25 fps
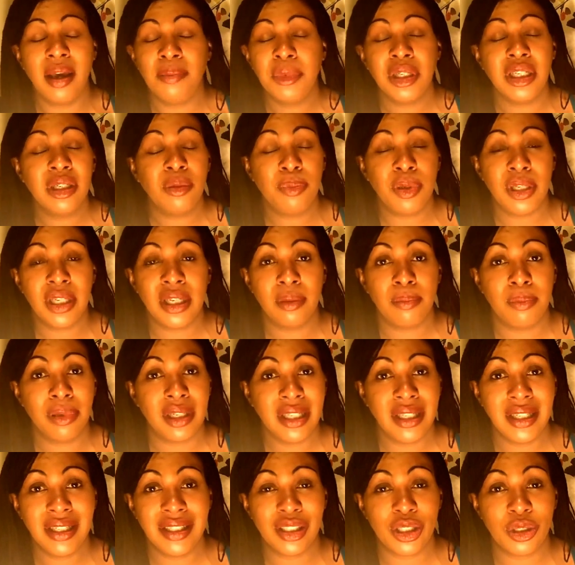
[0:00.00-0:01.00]
I'm going to be
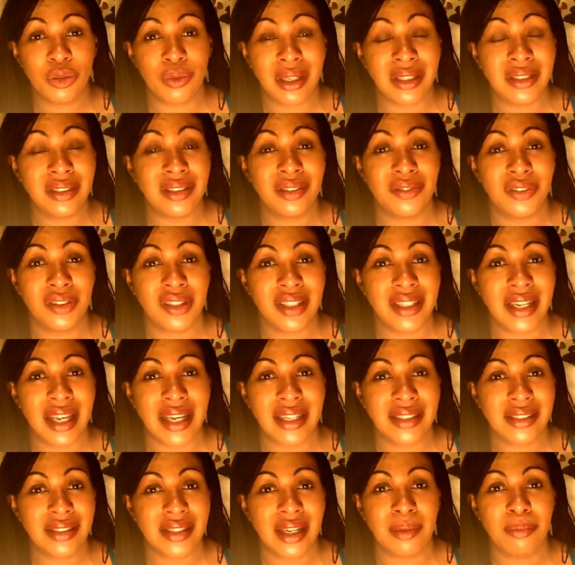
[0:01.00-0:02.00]
completely surrendered for the
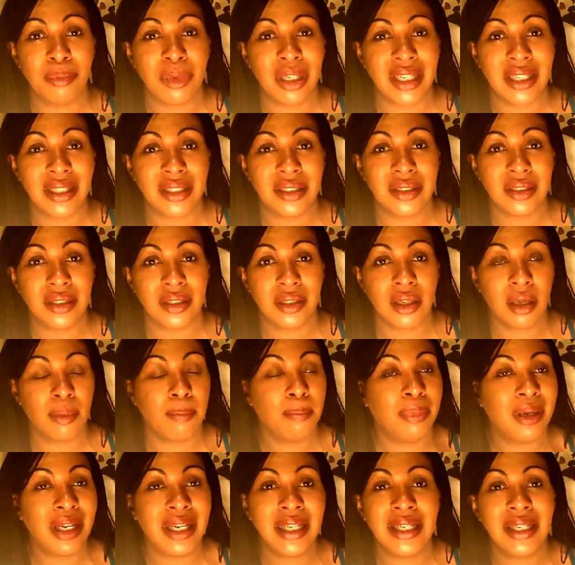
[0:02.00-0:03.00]
next 10 minutes,
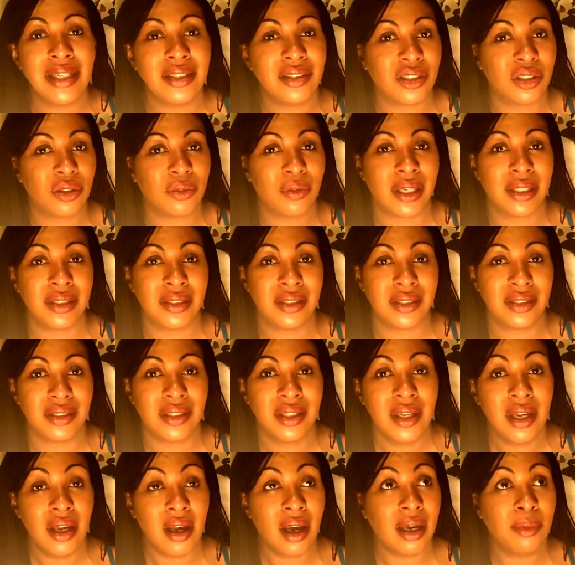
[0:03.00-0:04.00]
completely
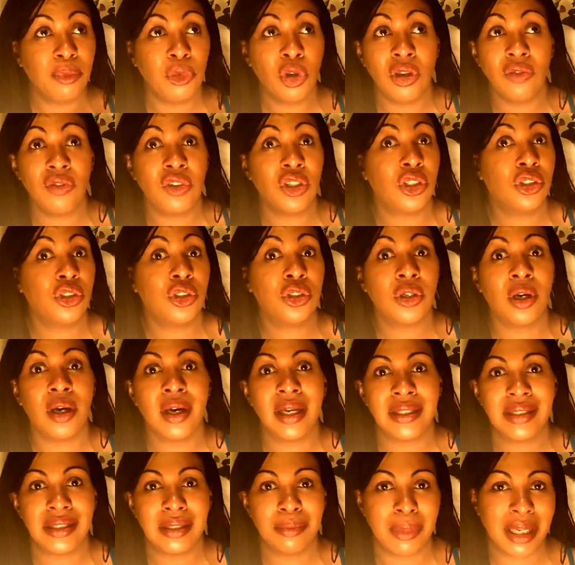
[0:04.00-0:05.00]
surrendered. I'm not even going to
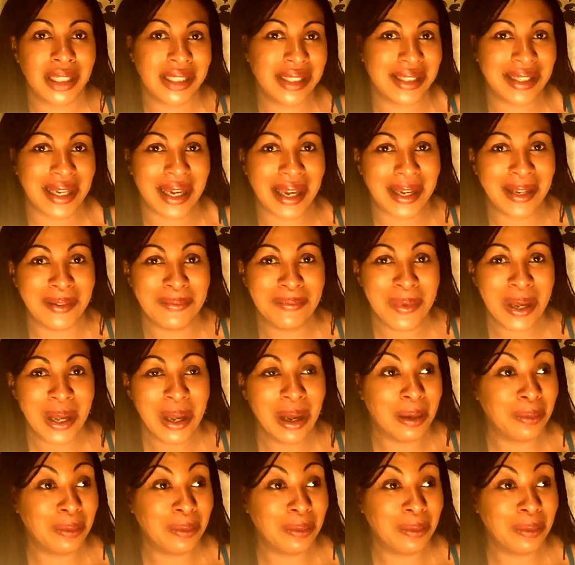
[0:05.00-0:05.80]
try to meditate.